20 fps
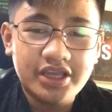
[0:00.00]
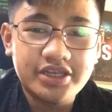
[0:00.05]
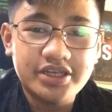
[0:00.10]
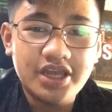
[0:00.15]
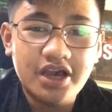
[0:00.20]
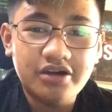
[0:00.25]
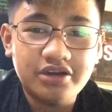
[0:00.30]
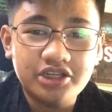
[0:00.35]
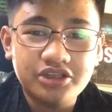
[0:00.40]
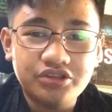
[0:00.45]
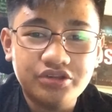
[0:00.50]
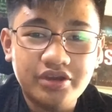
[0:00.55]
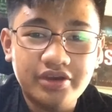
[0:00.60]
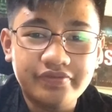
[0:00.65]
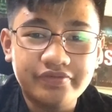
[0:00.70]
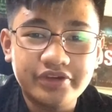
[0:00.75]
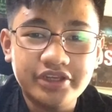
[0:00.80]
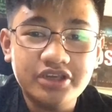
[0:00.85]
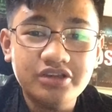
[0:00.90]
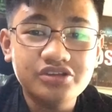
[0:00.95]
Now that you
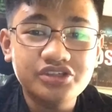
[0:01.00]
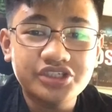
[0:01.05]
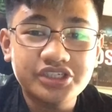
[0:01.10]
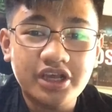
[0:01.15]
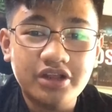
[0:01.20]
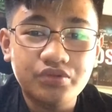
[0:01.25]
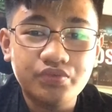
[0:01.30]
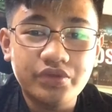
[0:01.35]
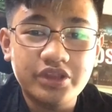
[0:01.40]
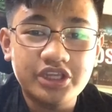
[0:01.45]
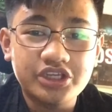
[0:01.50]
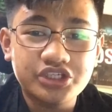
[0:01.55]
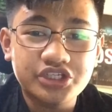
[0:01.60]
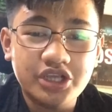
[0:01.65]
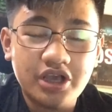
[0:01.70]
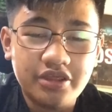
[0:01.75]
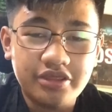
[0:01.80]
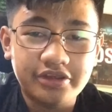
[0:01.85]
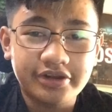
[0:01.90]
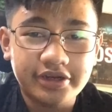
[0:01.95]
have reconciled with each
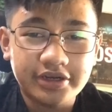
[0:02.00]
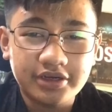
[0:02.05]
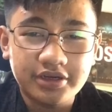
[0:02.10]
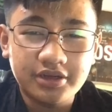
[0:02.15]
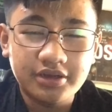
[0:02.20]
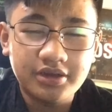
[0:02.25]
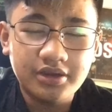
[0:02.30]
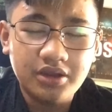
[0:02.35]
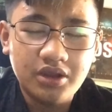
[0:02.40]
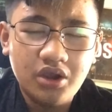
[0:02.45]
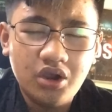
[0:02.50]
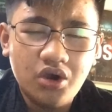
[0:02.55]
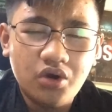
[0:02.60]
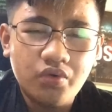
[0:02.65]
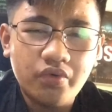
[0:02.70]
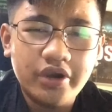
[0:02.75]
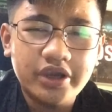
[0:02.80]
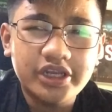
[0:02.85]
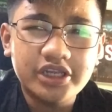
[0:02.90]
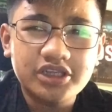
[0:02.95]
other,
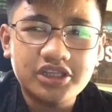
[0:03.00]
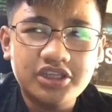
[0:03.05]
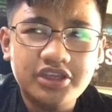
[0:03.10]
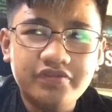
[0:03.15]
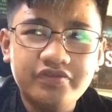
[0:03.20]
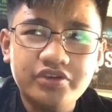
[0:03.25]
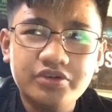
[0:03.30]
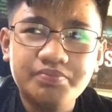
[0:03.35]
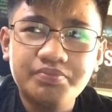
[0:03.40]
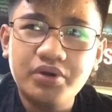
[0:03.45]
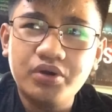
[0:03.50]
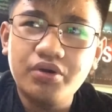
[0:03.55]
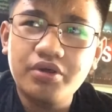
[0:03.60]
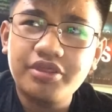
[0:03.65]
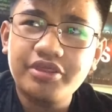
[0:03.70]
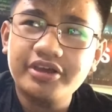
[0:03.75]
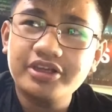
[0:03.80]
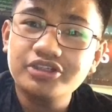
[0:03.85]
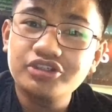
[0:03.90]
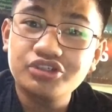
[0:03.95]
why not give you
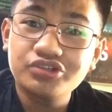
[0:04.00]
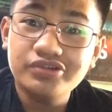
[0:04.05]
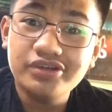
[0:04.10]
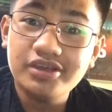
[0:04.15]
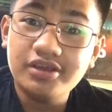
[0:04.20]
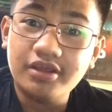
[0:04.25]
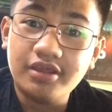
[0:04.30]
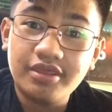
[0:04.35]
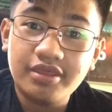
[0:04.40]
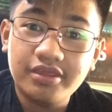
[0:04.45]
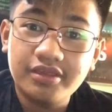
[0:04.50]
both a treat?